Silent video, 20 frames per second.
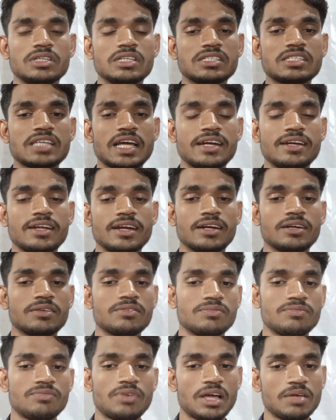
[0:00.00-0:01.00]
Inside that
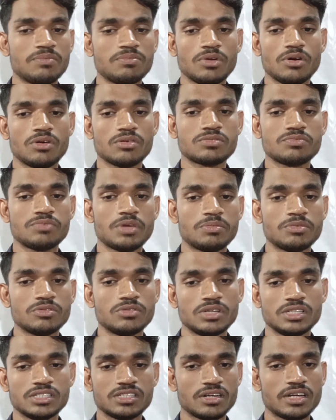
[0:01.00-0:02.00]
5 blocks we have to
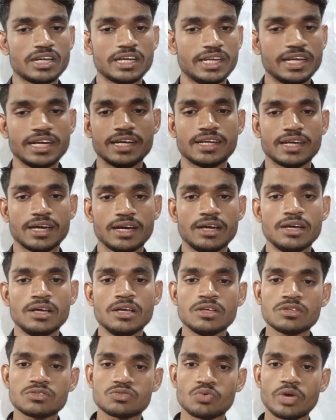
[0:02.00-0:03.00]
the inserted data.
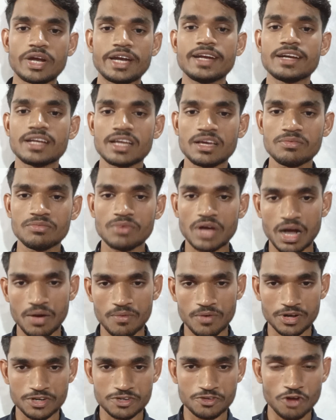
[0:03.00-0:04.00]
So at that time
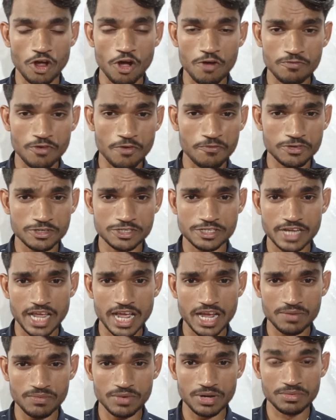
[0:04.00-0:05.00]
our top of a
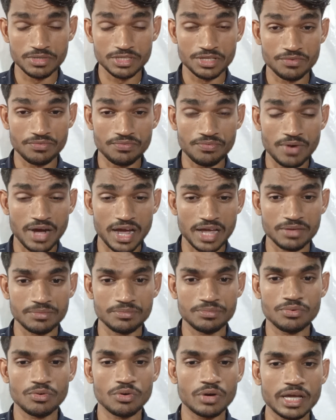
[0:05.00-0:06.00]
stack will be the 5.
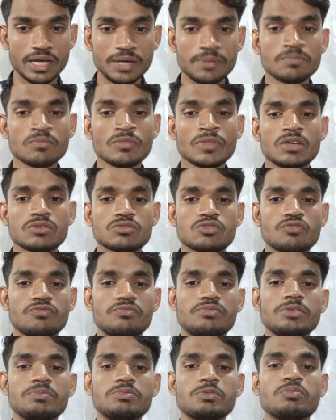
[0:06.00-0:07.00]
Okay, so
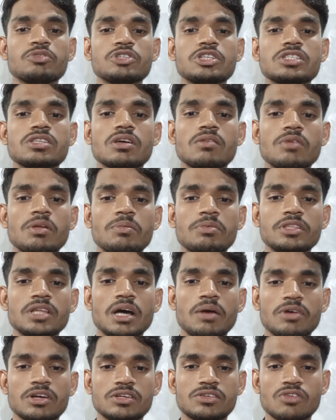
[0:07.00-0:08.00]
fifth position will be
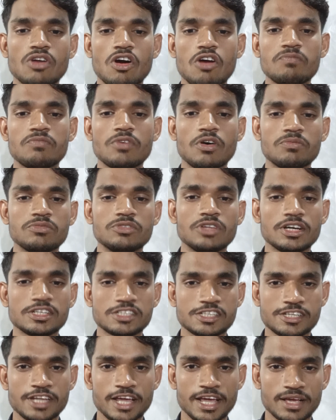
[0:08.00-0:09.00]
our top of the
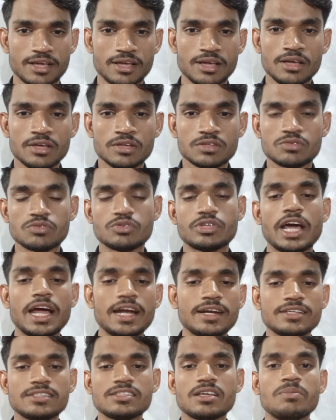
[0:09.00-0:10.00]
stack. So
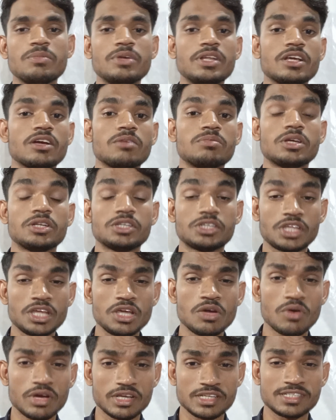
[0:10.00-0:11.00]
that is the meaning of the
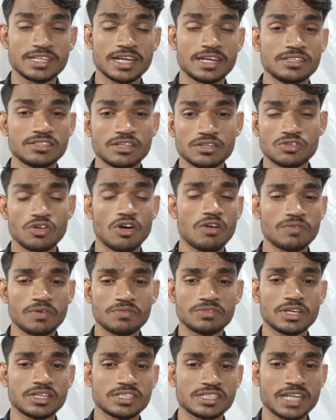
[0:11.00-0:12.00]
TOS, that is the top
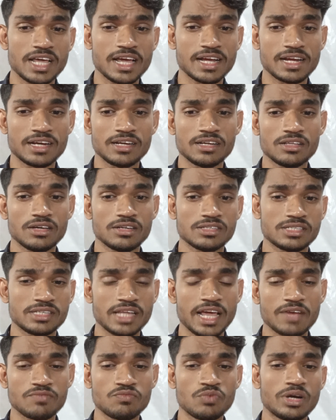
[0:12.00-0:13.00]
of the stack, and the
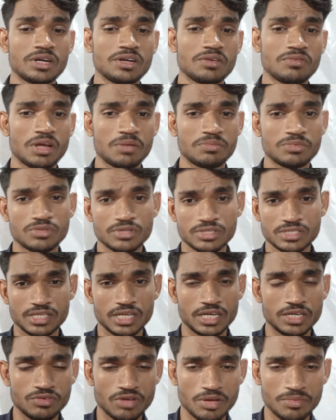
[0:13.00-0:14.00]
stack pointer we have to the
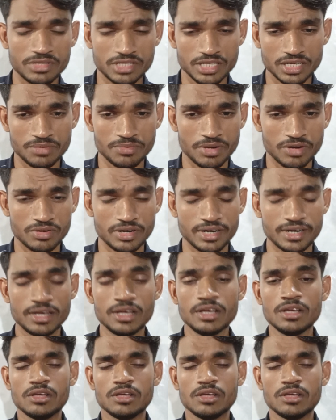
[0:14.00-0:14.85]
say to everything about it.